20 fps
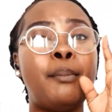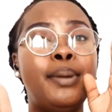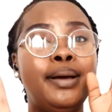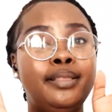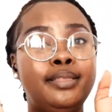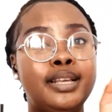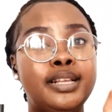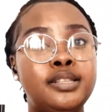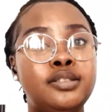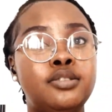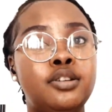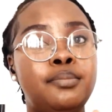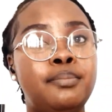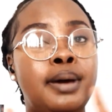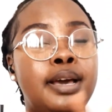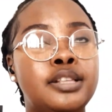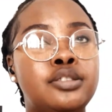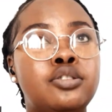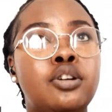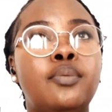But that's not
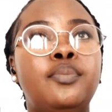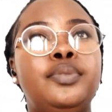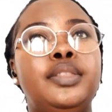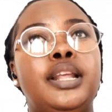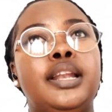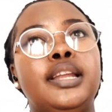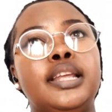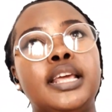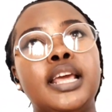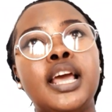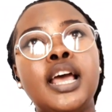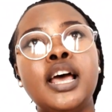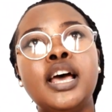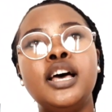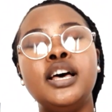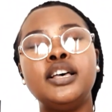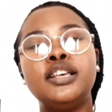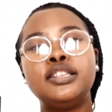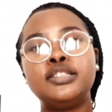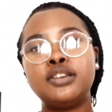my top three.
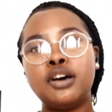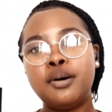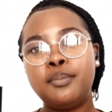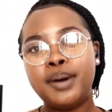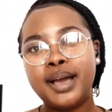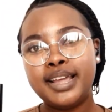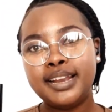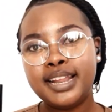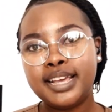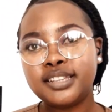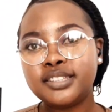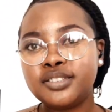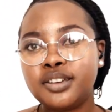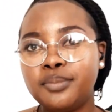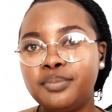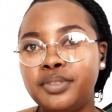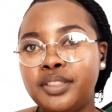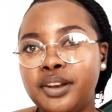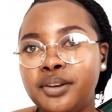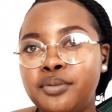So my next
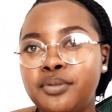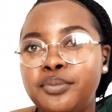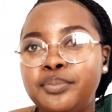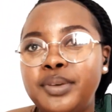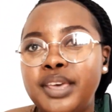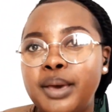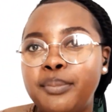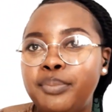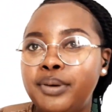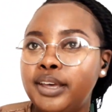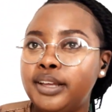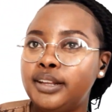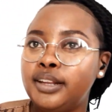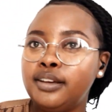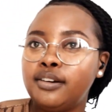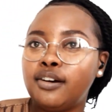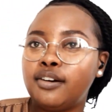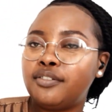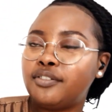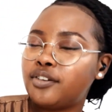top three will be a
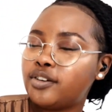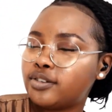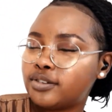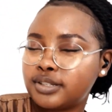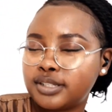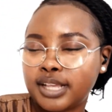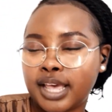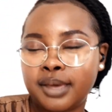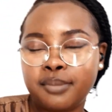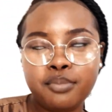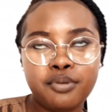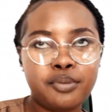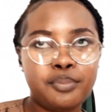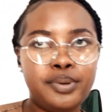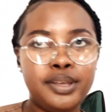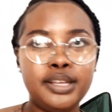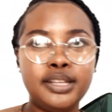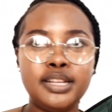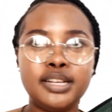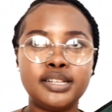picnic, of course. I know
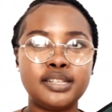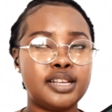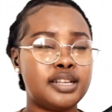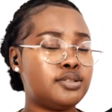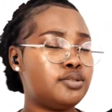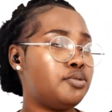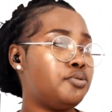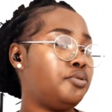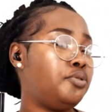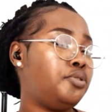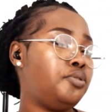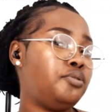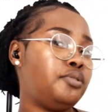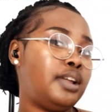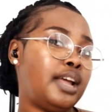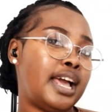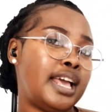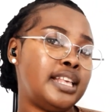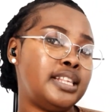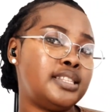picnics are so
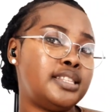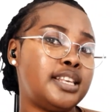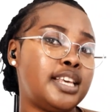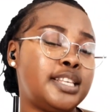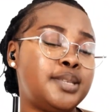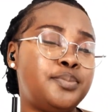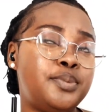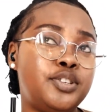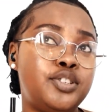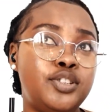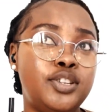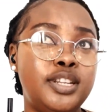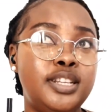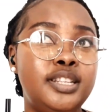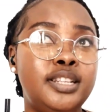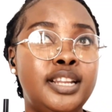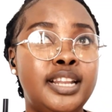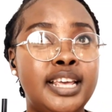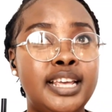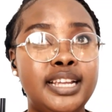cute, guys,
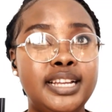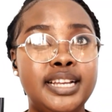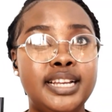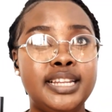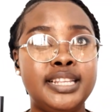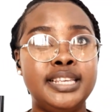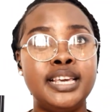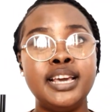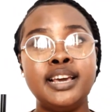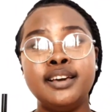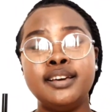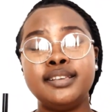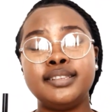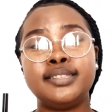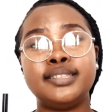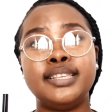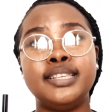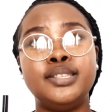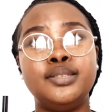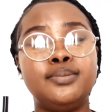especially lately
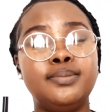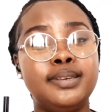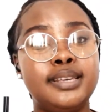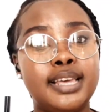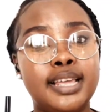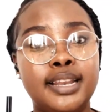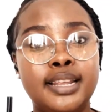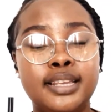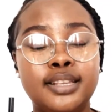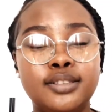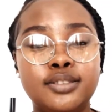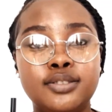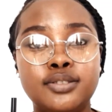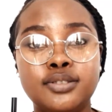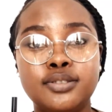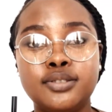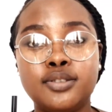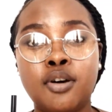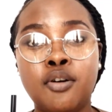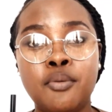since we're getting
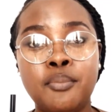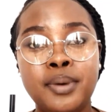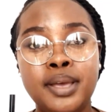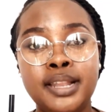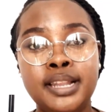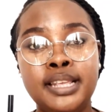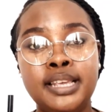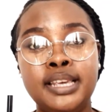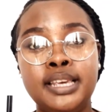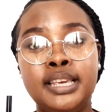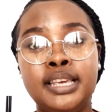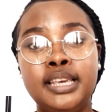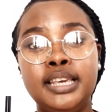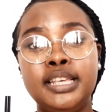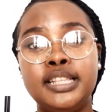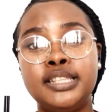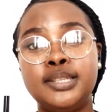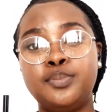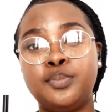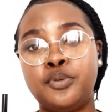so
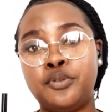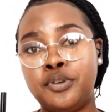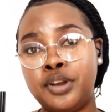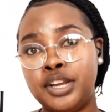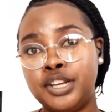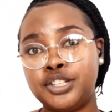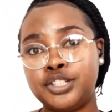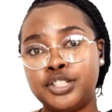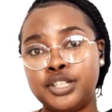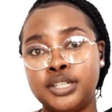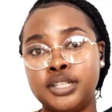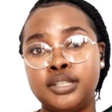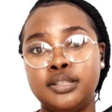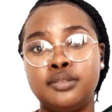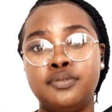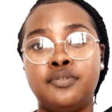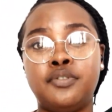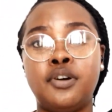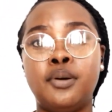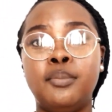many
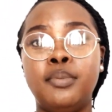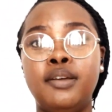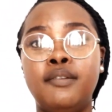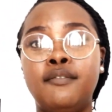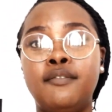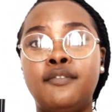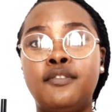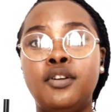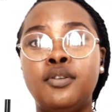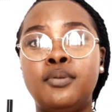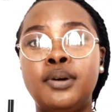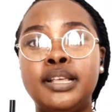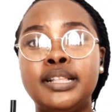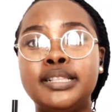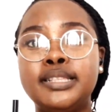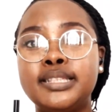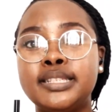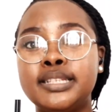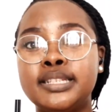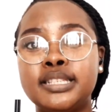inspirations from
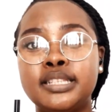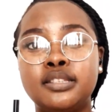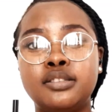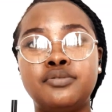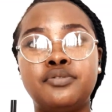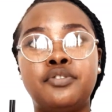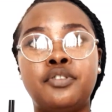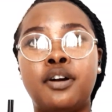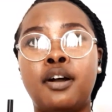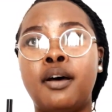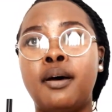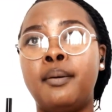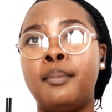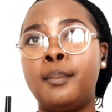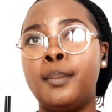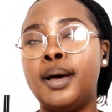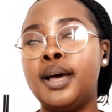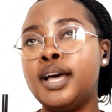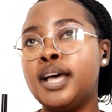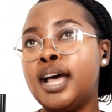influencers,
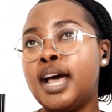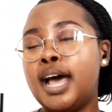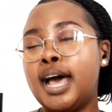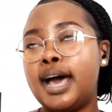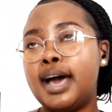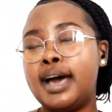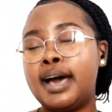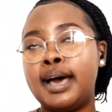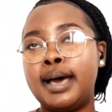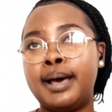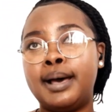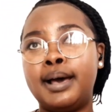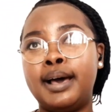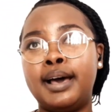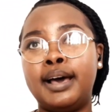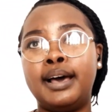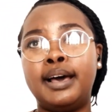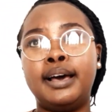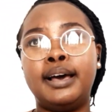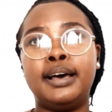from
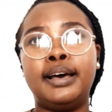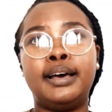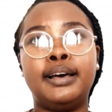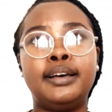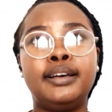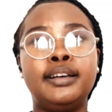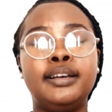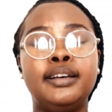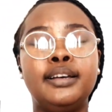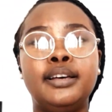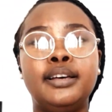a